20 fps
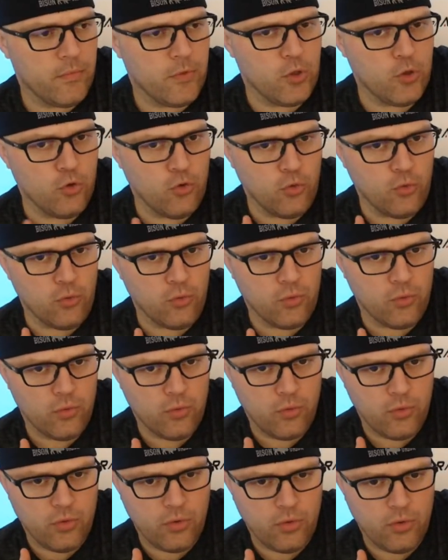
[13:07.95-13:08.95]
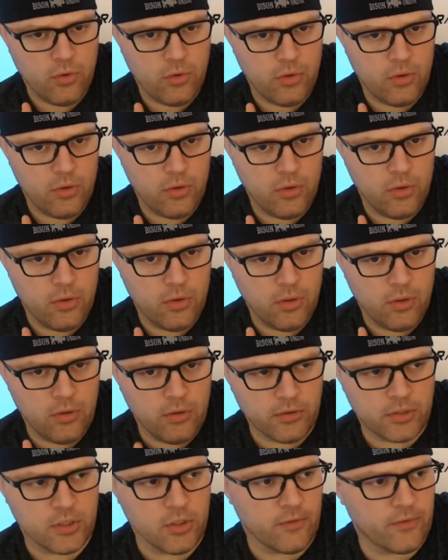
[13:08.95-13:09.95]
you
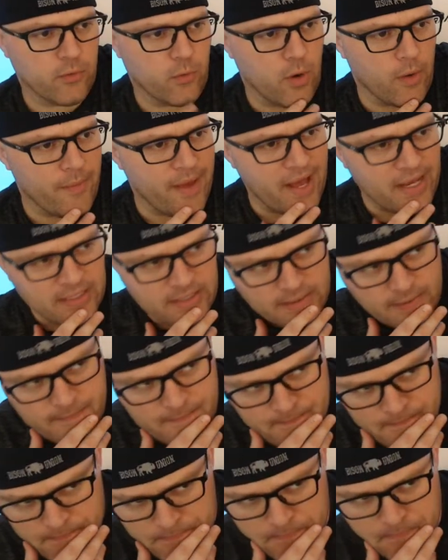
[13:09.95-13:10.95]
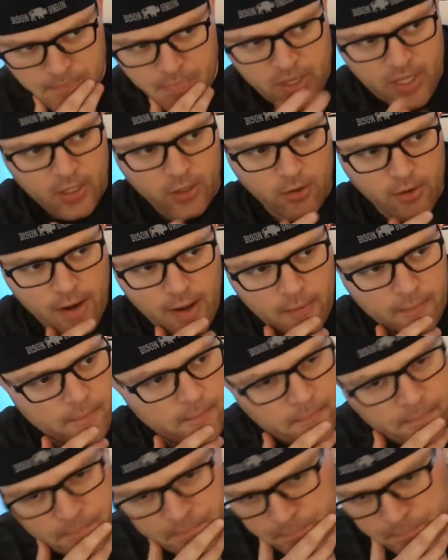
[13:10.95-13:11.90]
still have to wear a mask in a crowd.